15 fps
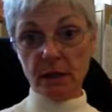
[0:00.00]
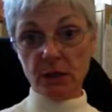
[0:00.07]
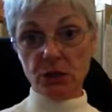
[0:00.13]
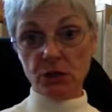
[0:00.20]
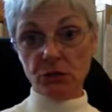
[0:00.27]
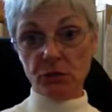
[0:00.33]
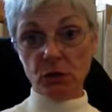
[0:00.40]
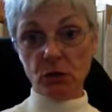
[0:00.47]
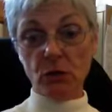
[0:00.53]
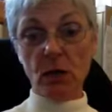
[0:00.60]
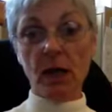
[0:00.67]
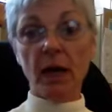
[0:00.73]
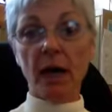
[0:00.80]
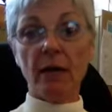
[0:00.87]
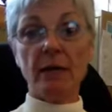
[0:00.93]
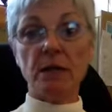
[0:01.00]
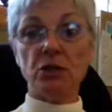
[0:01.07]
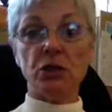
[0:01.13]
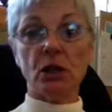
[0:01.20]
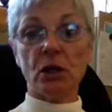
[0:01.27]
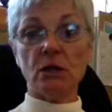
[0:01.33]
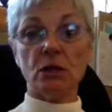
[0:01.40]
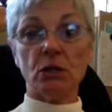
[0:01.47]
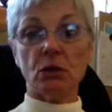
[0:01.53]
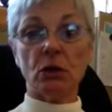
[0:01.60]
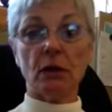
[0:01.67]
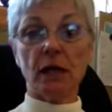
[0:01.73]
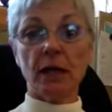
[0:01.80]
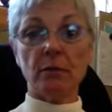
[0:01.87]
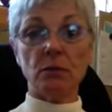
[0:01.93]
interview. And then she also
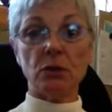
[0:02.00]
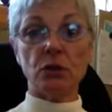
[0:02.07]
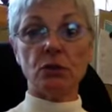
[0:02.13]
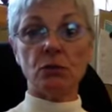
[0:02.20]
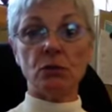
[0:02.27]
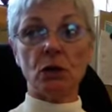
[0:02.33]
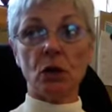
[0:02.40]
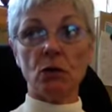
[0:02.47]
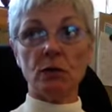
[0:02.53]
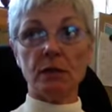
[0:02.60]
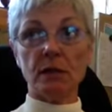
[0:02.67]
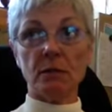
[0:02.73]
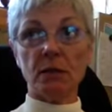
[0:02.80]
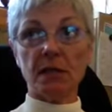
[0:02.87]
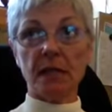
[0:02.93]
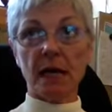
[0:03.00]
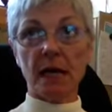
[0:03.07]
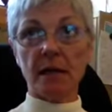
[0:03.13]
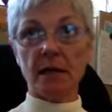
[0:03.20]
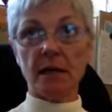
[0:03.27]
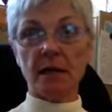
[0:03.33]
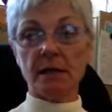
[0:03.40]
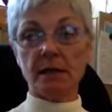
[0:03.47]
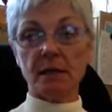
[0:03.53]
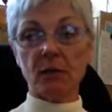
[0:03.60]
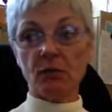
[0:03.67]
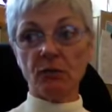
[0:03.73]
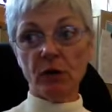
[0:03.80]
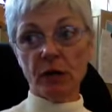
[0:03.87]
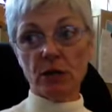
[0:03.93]
claimed to know some Italian and some
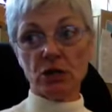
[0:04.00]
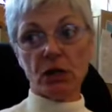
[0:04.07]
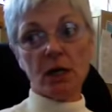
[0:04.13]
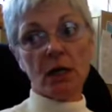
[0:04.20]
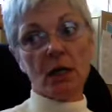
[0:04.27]
French.